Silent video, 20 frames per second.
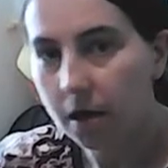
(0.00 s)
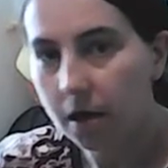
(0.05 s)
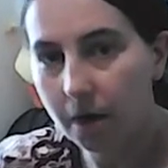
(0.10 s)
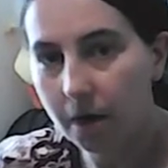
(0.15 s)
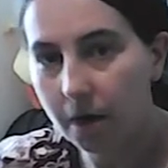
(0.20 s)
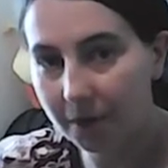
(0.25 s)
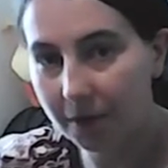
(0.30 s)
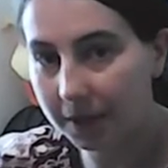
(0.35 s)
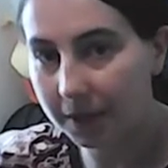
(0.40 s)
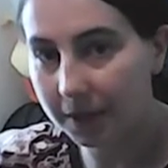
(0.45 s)

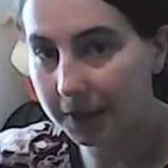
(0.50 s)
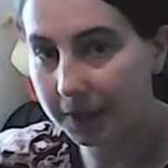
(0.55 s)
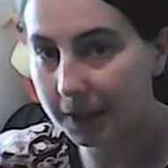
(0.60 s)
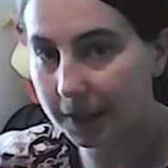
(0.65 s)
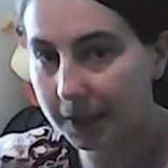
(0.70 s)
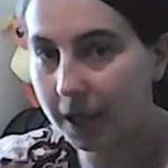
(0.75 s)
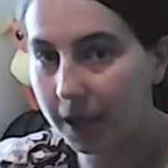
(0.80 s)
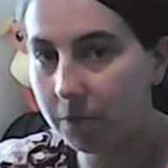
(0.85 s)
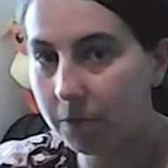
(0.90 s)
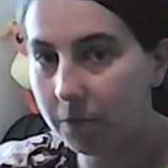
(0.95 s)
I'm going to
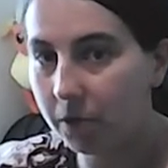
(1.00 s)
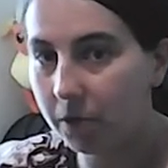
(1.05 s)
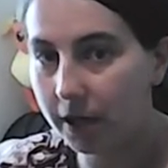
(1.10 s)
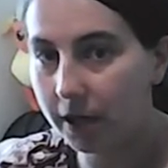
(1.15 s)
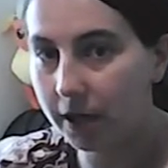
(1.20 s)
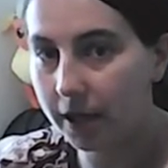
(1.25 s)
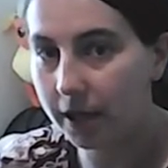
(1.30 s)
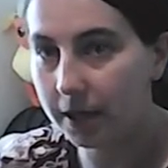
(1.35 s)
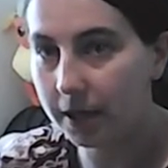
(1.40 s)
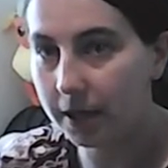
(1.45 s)
say what
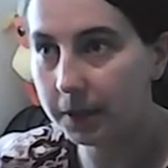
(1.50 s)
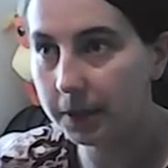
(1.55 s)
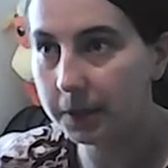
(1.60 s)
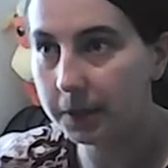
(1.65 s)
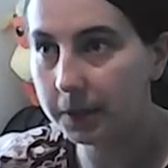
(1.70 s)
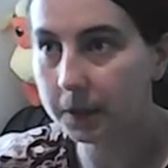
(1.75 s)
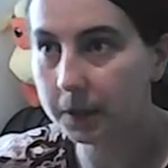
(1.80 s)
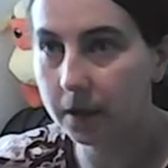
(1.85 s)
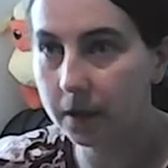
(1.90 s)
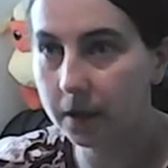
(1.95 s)
it
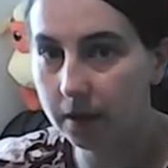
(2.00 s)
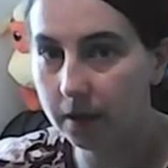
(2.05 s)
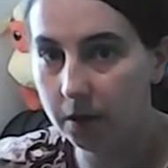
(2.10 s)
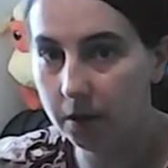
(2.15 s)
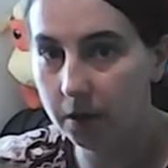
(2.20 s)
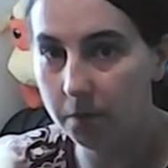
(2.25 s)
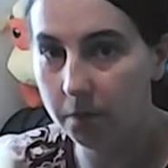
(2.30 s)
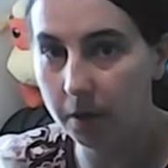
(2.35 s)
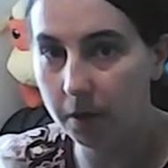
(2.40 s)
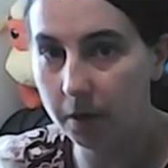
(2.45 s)
is, and then
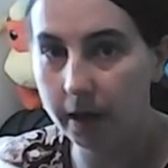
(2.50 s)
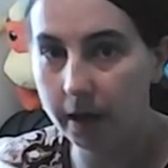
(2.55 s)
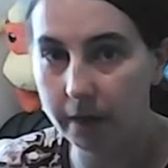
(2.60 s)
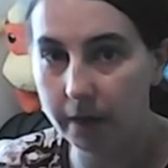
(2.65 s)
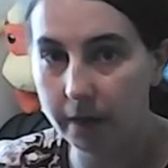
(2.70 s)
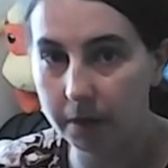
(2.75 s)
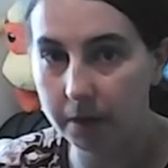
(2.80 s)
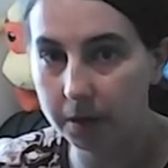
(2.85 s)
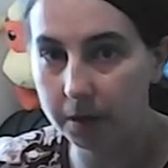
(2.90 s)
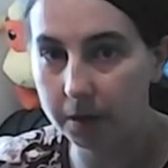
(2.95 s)
you might
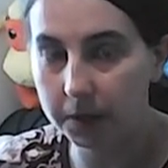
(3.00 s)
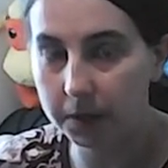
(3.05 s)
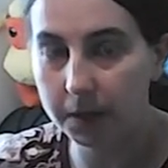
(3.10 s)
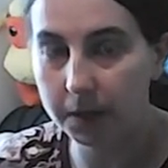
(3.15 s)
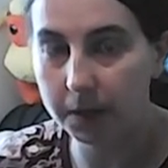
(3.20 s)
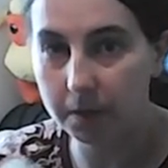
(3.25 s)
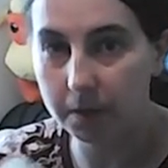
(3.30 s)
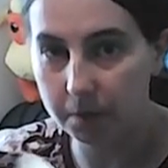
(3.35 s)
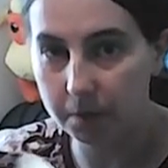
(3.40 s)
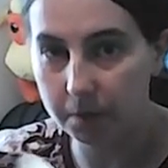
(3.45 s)
have a
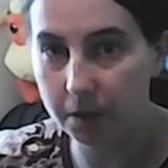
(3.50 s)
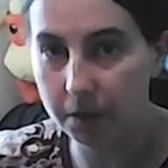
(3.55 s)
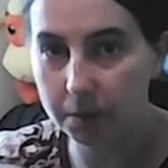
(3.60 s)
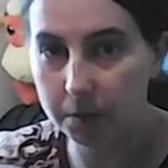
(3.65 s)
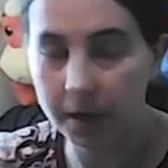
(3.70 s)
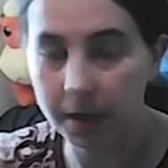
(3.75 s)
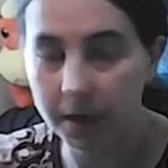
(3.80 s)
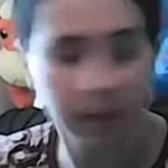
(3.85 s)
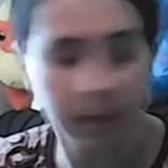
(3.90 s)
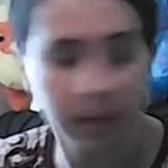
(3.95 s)
cutscene of me
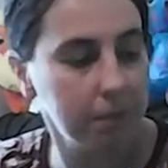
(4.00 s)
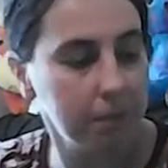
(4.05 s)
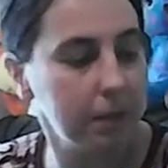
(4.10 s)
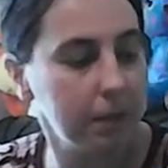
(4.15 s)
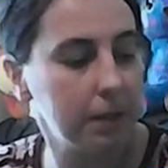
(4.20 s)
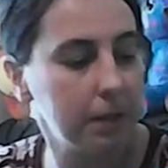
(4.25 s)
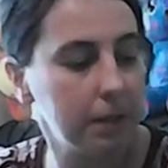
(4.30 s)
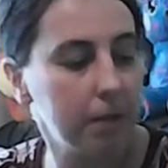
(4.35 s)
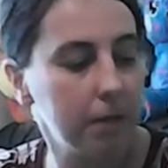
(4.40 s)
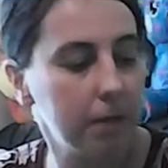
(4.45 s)
correcting
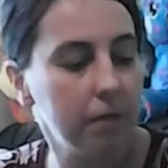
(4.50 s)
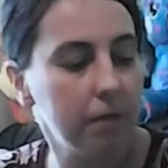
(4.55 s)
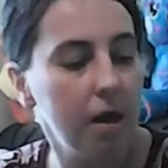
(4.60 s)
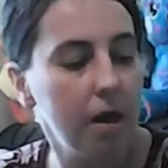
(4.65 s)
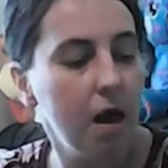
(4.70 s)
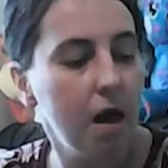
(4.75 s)
myself.